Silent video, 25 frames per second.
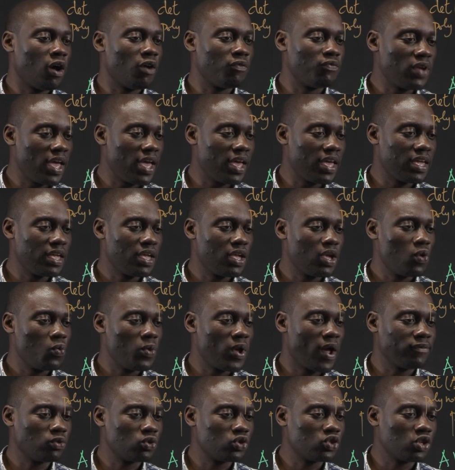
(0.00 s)
A, we
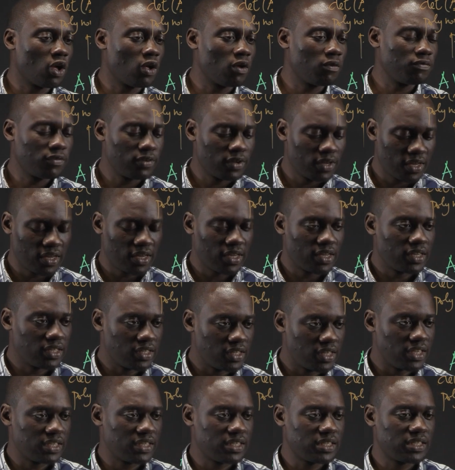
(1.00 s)
have to solve
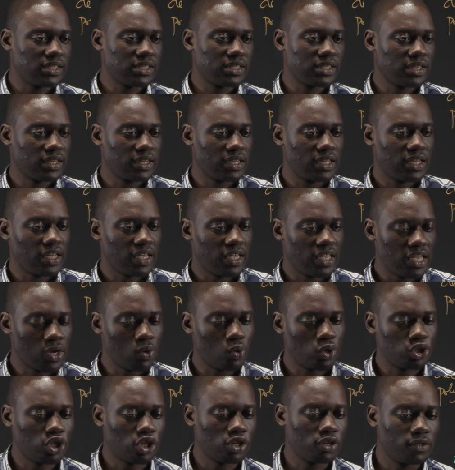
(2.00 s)
this
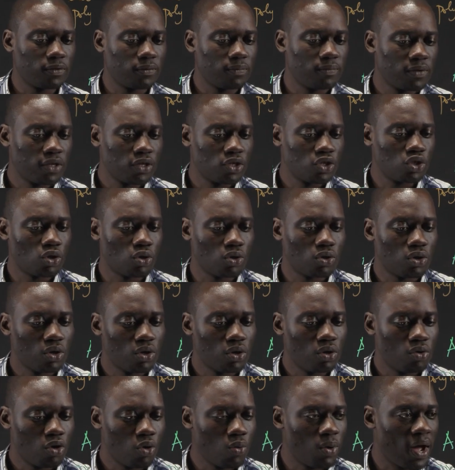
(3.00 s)
equation. So
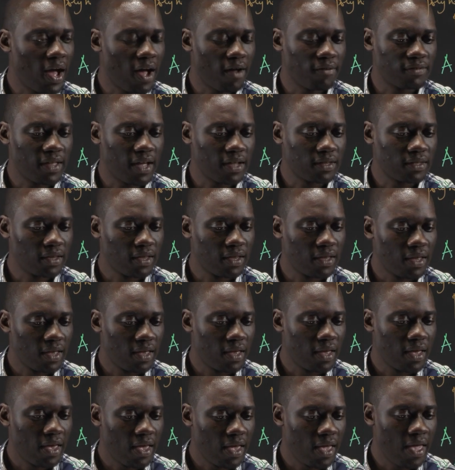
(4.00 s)
we have that
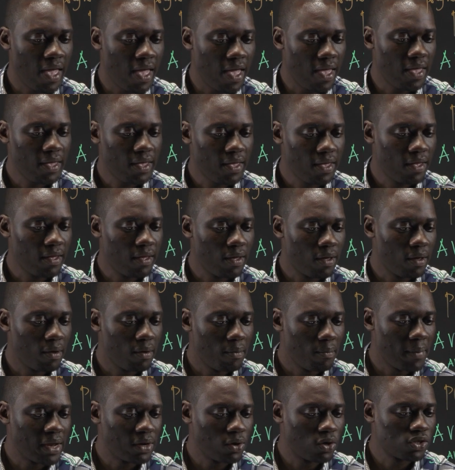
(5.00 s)
A
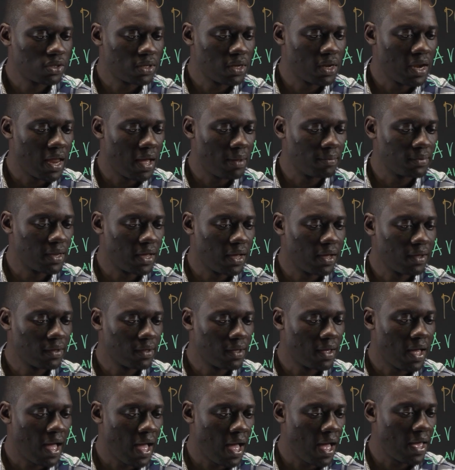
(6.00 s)
minus lambda
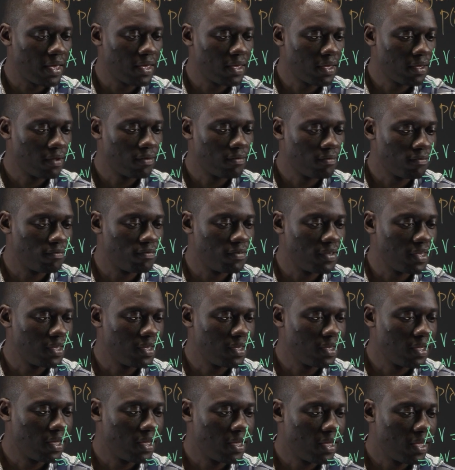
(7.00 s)
I V
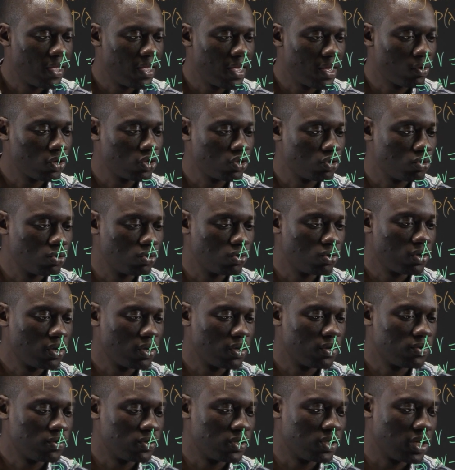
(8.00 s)
equals to
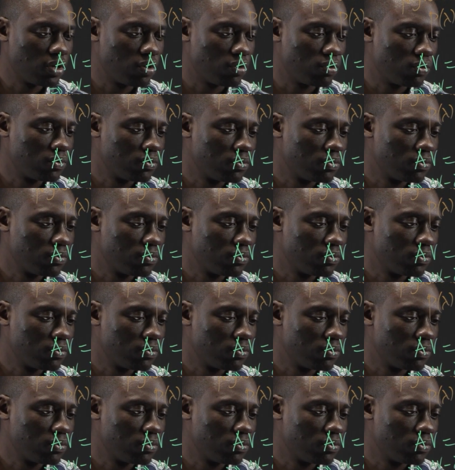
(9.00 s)
0.